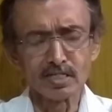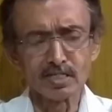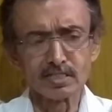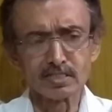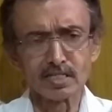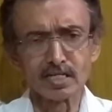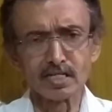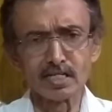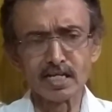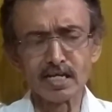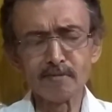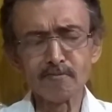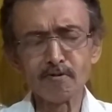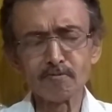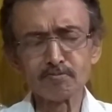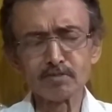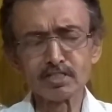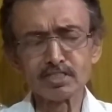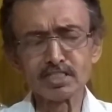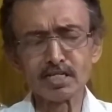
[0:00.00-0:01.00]
The name of
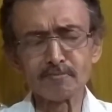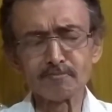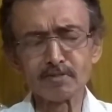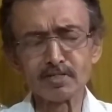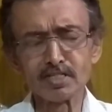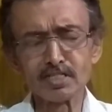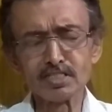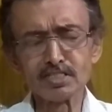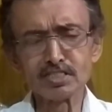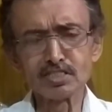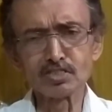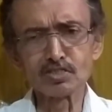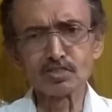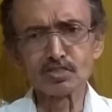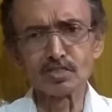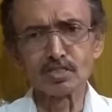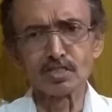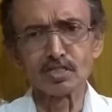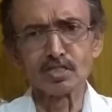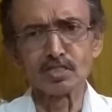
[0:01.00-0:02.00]
the chapter is
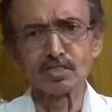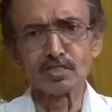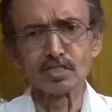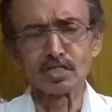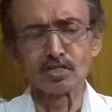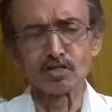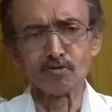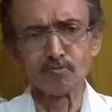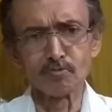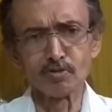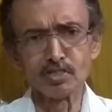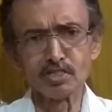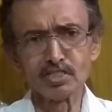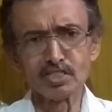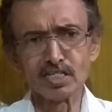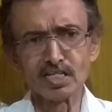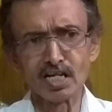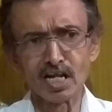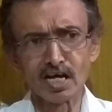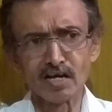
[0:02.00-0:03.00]
the community
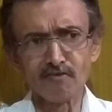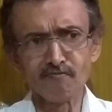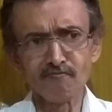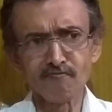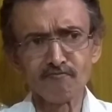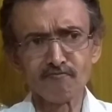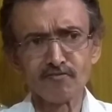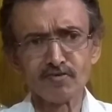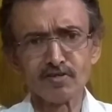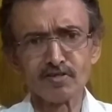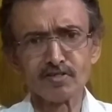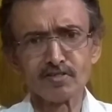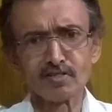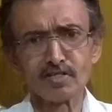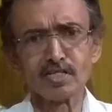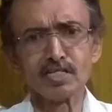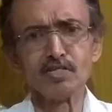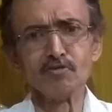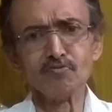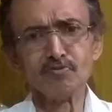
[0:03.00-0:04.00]
life, the
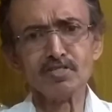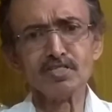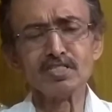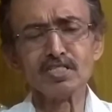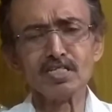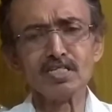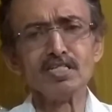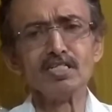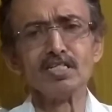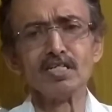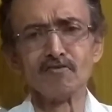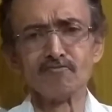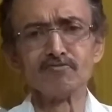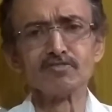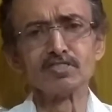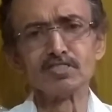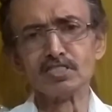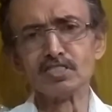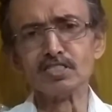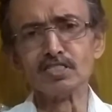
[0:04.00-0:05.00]
unity in
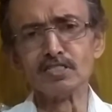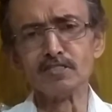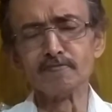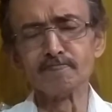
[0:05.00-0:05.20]
diversity.